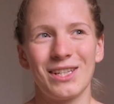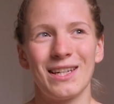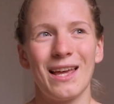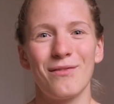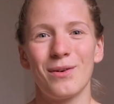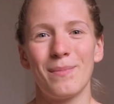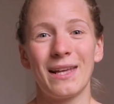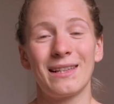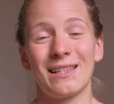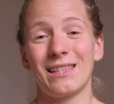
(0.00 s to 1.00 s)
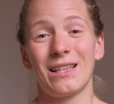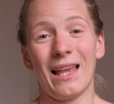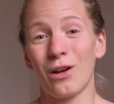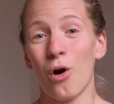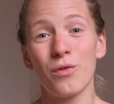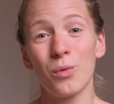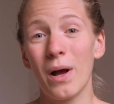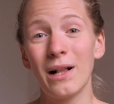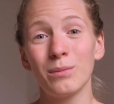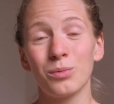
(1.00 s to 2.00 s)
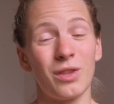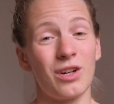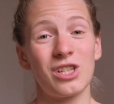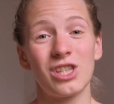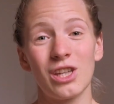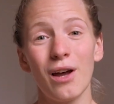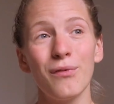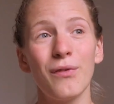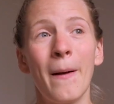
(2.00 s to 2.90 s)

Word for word: it never made us like overwhelmed with our stuff.